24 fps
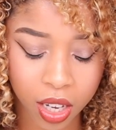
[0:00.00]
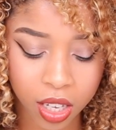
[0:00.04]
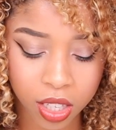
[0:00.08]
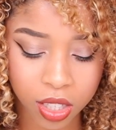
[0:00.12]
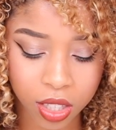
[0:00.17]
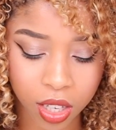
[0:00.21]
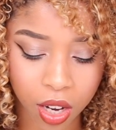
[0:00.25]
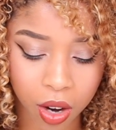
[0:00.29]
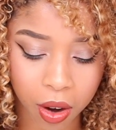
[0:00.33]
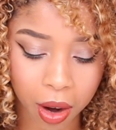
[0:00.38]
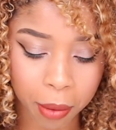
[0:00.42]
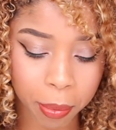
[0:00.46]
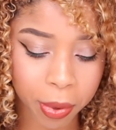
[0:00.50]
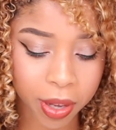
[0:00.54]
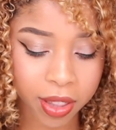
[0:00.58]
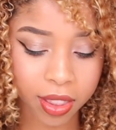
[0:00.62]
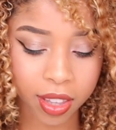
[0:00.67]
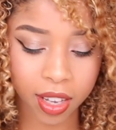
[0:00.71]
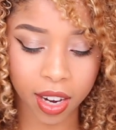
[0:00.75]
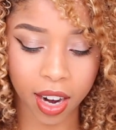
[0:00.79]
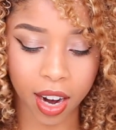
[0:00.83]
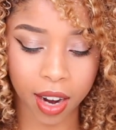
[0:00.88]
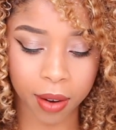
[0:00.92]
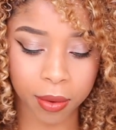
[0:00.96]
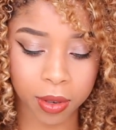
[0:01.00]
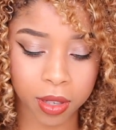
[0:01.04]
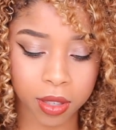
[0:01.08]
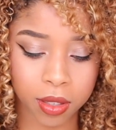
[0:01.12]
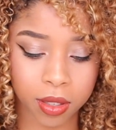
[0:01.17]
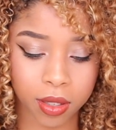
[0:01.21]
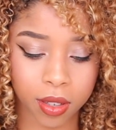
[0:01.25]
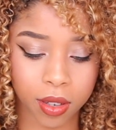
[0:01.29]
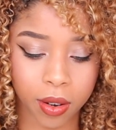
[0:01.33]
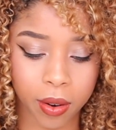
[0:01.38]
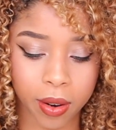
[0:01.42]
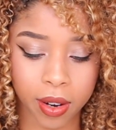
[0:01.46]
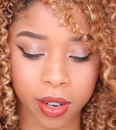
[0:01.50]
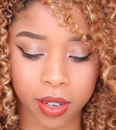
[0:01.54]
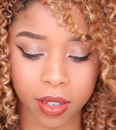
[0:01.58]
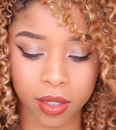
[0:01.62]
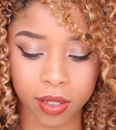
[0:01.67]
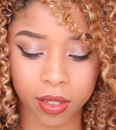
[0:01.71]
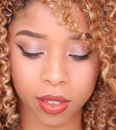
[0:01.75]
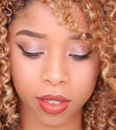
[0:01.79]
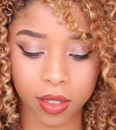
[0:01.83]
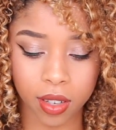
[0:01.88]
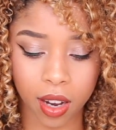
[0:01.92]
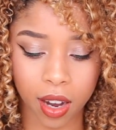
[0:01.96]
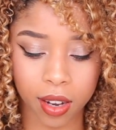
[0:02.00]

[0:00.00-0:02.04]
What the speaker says: So I put that I was doing